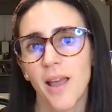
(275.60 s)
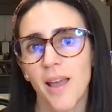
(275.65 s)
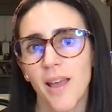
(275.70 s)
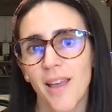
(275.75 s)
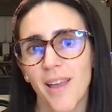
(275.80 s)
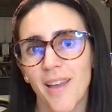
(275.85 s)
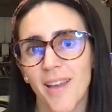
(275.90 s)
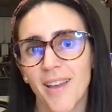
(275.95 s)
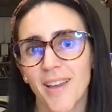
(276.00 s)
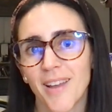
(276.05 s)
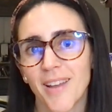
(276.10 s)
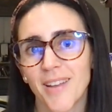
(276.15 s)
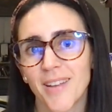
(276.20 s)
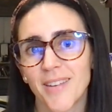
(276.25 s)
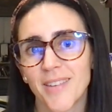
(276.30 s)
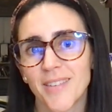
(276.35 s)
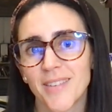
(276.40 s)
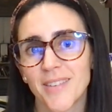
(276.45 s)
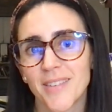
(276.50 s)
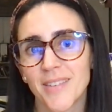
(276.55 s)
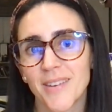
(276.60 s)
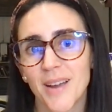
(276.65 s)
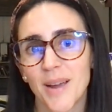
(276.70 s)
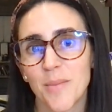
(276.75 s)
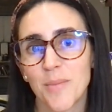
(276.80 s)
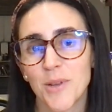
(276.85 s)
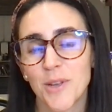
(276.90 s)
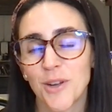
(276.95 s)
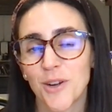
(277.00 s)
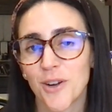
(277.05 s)
And I'm
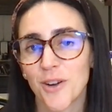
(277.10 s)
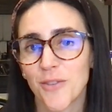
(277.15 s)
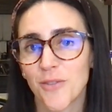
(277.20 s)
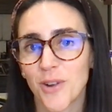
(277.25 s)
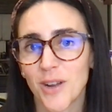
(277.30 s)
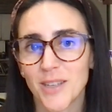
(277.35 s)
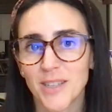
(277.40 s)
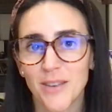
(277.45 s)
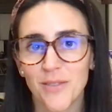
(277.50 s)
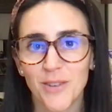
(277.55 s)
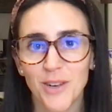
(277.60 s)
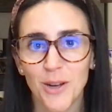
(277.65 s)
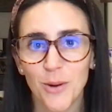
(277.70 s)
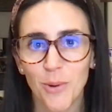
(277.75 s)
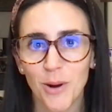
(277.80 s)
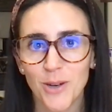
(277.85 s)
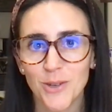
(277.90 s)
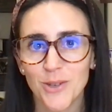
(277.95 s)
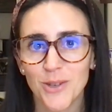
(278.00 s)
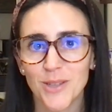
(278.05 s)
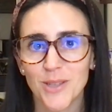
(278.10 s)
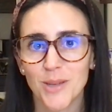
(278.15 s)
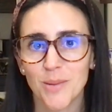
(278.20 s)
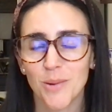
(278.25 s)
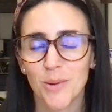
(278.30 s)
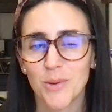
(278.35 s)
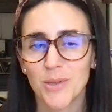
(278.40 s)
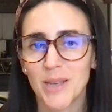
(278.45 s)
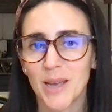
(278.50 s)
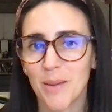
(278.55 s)
here if you guys have any questions. I'm
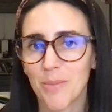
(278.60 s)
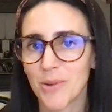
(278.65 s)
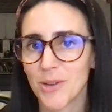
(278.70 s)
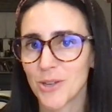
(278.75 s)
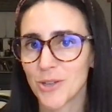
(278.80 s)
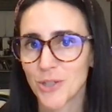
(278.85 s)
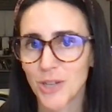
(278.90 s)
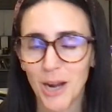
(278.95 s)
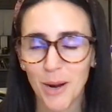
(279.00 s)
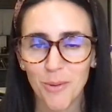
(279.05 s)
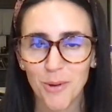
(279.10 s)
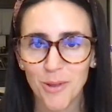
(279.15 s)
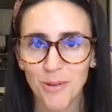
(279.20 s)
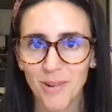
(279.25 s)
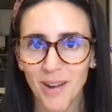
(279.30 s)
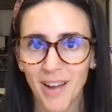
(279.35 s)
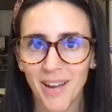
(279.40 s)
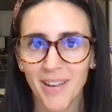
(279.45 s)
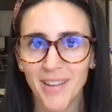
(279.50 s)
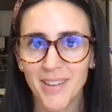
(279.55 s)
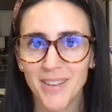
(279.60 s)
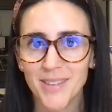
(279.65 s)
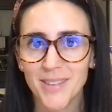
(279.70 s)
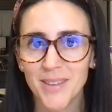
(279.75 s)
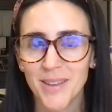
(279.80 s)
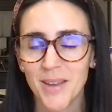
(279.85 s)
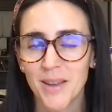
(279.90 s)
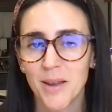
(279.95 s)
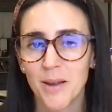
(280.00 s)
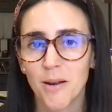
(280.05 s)
always happy to chat with you guys.
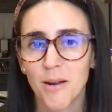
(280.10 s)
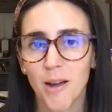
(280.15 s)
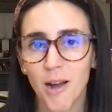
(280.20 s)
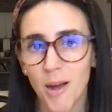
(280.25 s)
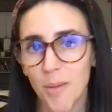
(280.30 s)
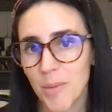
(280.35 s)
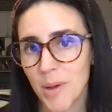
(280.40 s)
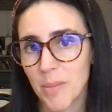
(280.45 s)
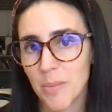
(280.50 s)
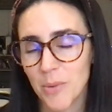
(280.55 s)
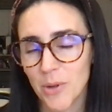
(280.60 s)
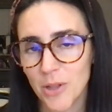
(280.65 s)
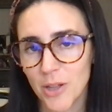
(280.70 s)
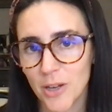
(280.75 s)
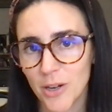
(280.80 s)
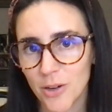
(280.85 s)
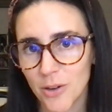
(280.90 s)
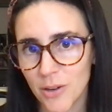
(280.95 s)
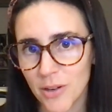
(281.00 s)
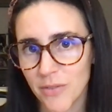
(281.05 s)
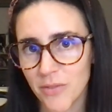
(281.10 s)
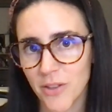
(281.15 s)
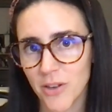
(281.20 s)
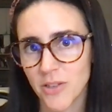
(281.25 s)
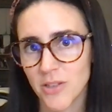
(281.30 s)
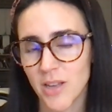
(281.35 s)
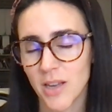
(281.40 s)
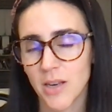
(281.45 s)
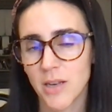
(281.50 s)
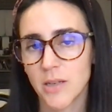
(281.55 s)
Comment below if
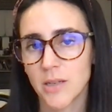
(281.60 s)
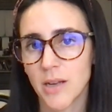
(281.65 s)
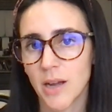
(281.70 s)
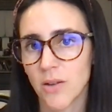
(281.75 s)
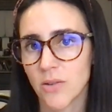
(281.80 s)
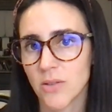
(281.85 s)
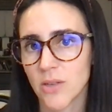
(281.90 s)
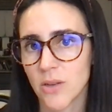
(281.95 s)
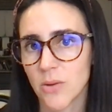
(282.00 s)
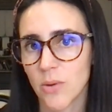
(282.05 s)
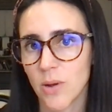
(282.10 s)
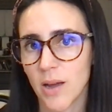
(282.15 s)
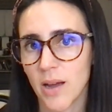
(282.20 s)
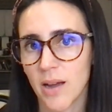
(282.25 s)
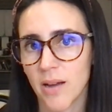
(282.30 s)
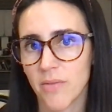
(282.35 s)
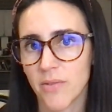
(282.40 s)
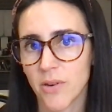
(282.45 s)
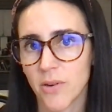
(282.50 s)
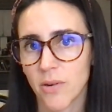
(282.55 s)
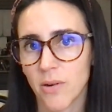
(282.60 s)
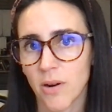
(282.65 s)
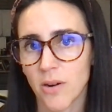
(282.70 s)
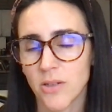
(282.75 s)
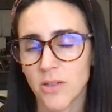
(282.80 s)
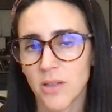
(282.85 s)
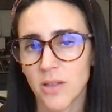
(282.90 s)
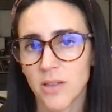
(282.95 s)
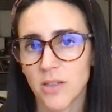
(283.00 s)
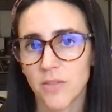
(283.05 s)
there's any doubts that you have in regards
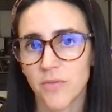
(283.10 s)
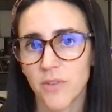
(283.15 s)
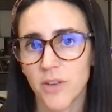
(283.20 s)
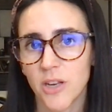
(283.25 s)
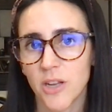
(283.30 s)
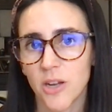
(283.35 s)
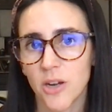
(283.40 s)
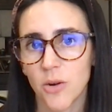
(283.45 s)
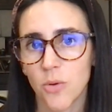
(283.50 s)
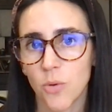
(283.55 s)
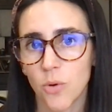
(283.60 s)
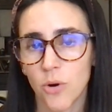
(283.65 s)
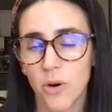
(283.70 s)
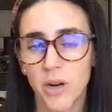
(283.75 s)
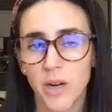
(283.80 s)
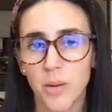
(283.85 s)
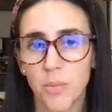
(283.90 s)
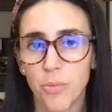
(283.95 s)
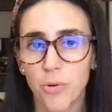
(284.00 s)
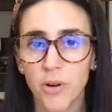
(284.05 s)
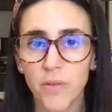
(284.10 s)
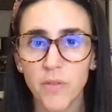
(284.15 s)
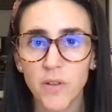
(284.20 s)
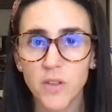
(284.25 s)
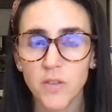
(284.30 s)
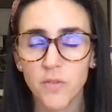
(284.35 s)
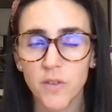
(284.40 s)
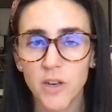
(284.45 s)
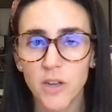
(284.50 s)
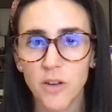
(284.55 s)
to this video or any
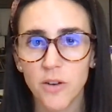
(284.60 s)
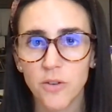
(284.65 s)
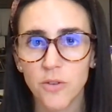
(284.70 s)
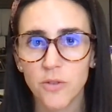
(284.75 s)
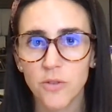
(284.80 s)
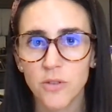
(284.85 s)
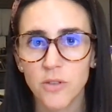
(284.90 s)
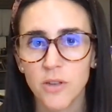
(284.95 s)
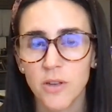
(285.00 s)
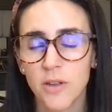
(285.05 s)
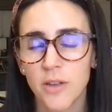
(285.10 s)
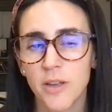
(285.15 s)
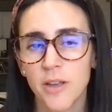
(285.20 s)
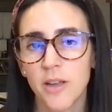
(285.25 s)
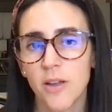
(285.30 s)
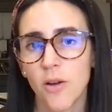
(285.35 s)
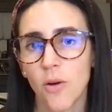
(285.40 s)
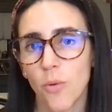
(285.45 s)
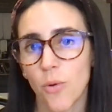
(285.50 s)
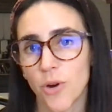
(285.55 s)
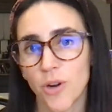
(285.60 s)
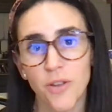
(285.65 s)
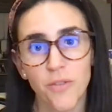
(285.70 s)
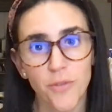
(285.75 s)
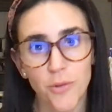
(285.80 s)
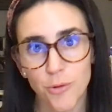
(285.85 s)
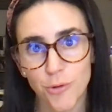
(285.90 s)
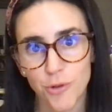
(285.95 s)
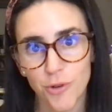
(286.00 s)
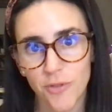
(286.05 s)
previous videos or any
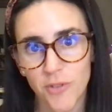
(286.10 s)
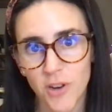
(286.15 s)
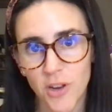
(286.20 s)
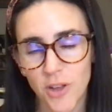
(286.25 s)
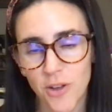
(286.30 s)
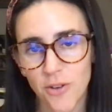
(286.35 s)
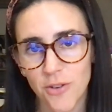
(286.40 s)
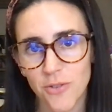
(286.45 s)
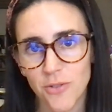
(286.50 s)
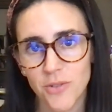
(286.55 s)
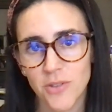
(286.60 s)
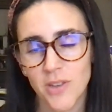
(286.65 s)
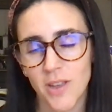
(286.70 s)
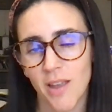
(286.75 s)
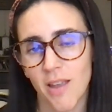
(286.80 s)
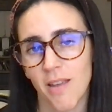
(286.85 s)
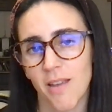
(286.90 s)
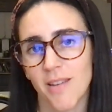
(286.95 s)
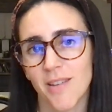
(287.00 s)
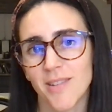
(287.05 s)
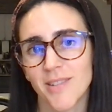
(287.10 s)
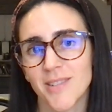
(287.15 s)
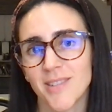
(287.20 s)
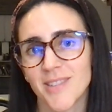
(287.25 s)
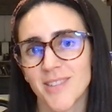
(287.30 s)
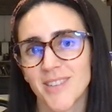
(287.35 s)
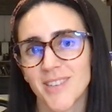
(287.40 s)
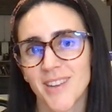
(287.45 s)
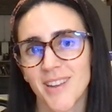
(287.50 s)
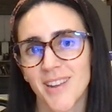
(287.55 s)
future videos.
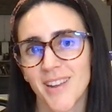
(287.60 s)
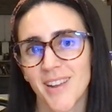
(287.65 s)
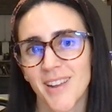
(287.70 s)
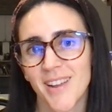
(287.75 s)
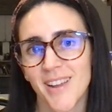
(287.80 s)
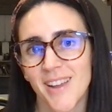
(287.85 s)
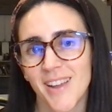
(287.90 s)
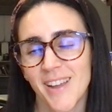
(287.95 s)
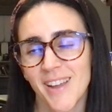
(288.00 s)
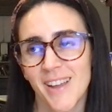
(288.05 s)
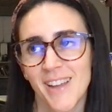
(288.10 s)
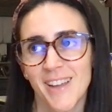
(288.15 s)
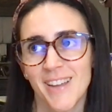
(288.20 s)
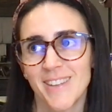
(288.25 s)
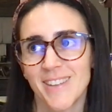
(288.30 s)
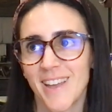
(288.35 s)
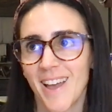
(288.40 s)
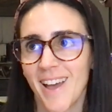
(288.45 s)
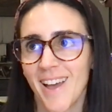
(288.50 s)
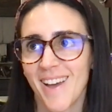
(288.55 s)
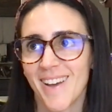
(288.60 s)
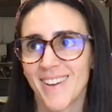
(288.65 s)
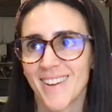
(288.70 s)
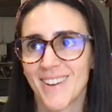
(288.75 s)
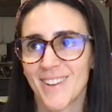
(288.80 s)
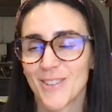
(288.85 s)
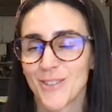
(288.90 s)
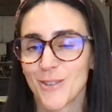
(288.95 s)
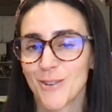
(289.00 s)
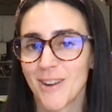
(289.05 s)
And yeah,
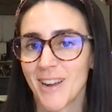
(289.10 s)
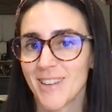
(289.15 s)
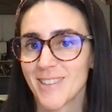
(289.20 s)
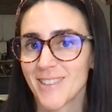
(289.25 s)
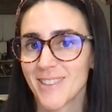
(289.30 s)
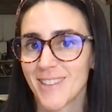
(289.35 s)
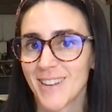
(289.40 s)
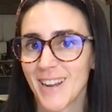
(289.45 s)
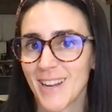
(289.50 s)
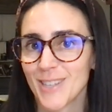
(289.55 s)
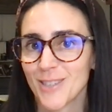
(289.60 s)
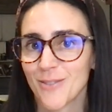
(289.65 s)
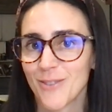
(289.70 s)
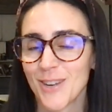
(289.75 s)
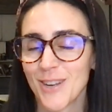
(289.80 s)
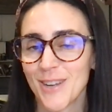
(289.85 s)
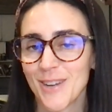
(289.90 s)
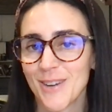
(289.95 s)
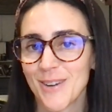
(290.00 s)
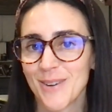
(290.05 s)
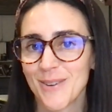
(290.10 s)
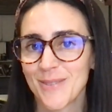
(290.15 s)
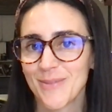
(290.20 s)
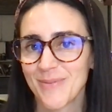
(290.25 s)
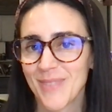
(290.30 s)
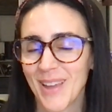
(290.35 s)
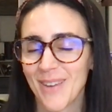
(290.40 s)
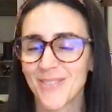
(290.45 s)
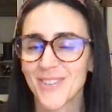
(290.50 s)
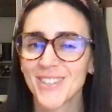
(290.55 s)
I'll see you guys in the next video.
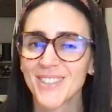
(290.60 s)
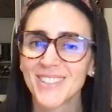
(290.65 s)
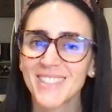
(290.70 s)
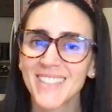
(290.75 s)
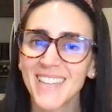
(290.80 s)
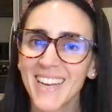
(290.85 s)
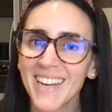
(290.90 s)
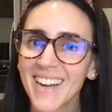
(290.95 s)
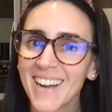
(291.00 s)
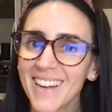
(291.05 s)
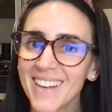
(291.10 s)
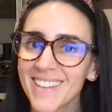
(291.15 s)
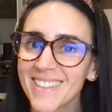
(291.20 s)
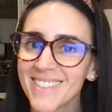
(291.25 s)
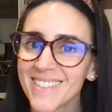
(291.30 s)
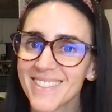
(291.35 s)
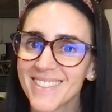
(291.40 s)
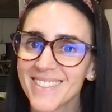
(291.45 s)
Have a good day, guys.